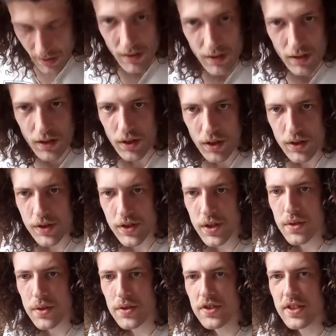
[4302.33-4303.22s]
Could
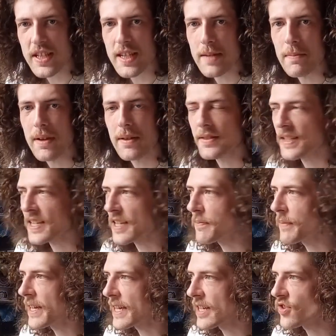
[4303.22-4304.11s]
use D
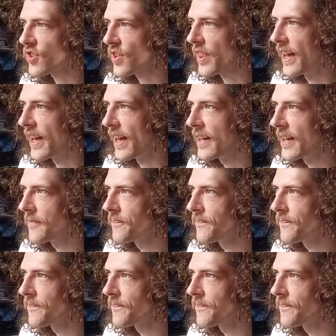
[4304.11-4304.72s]
major there,